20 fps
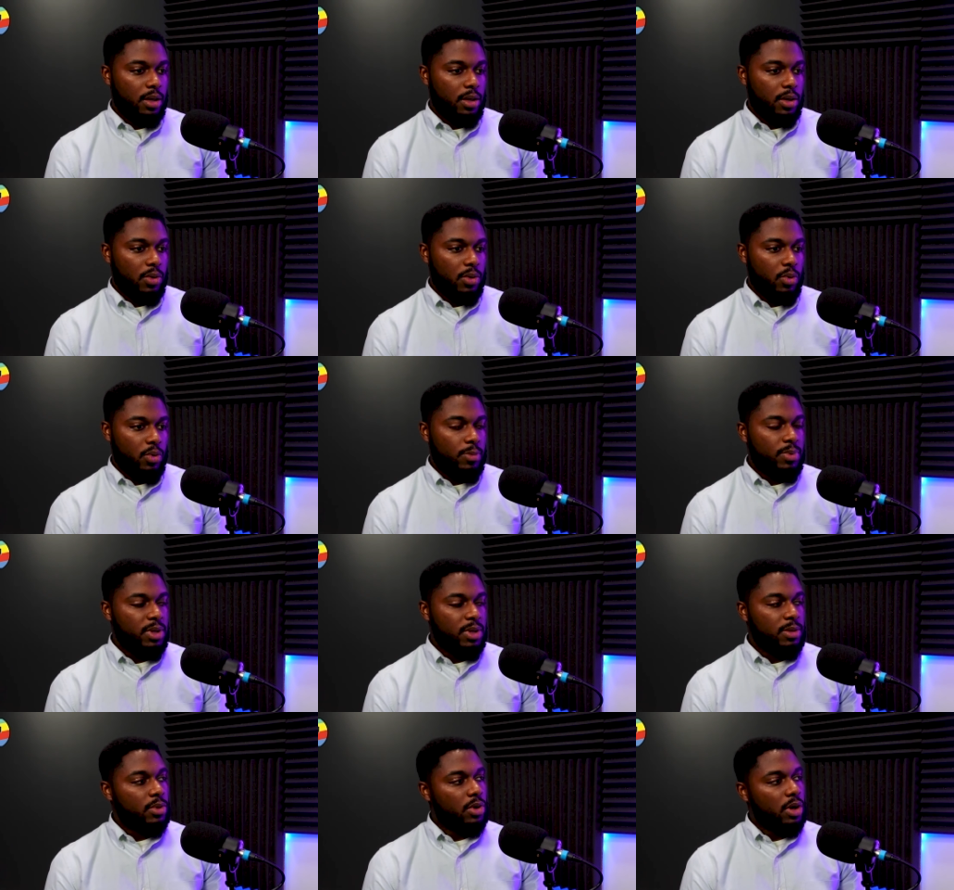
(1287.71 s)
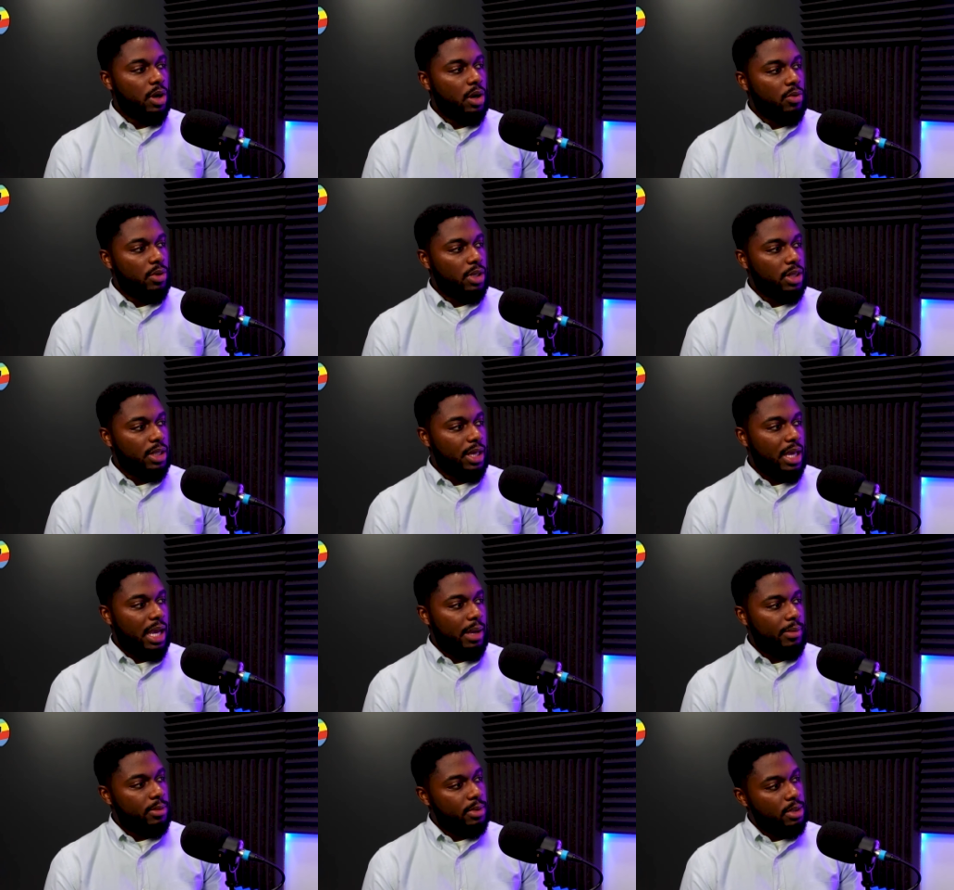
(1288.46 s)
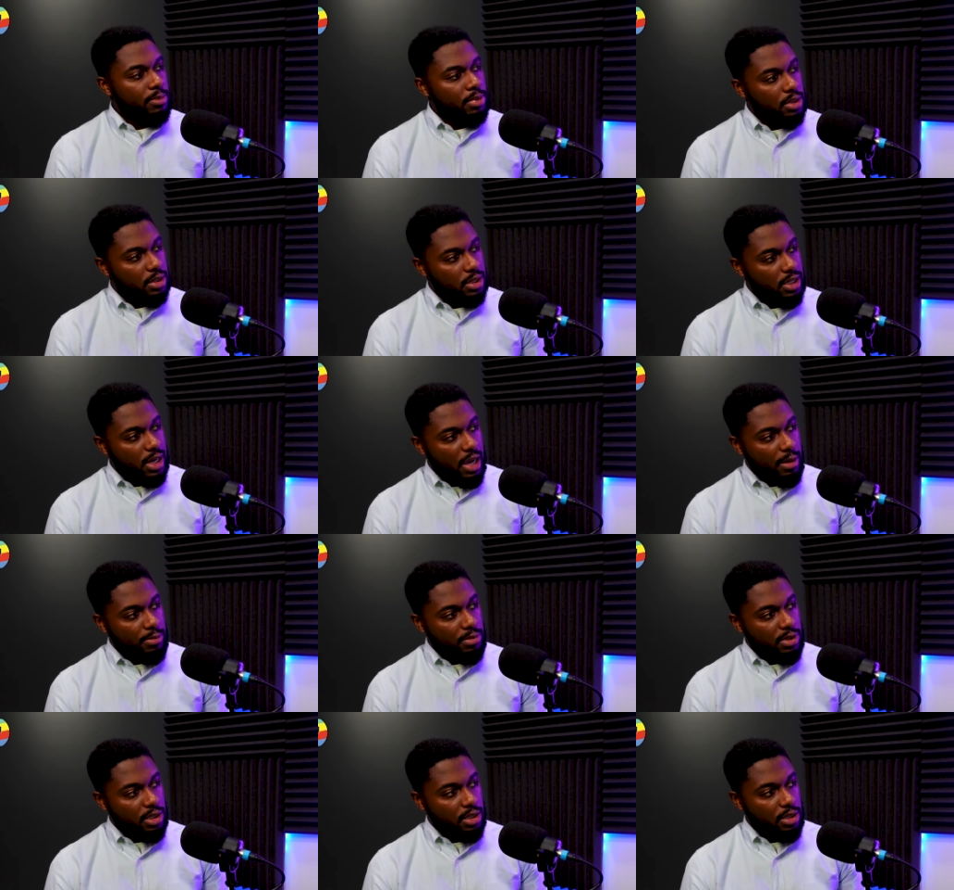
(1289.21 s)
where people go with it, how many people
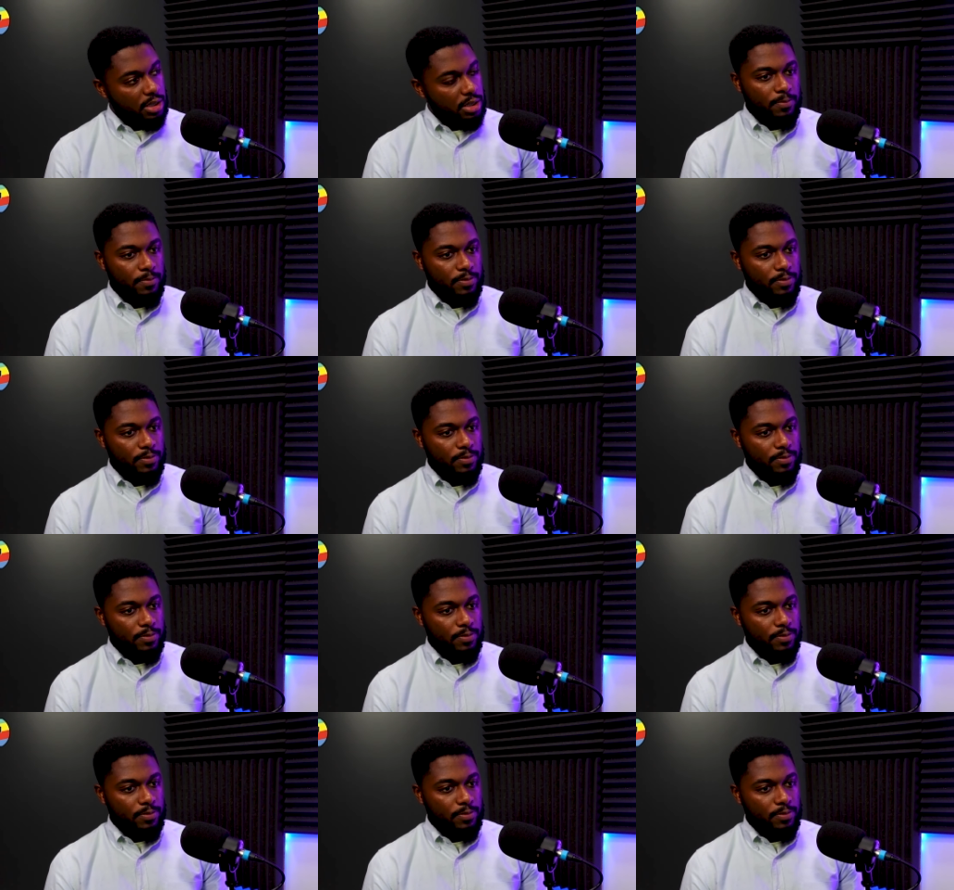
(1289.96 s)
adopt it,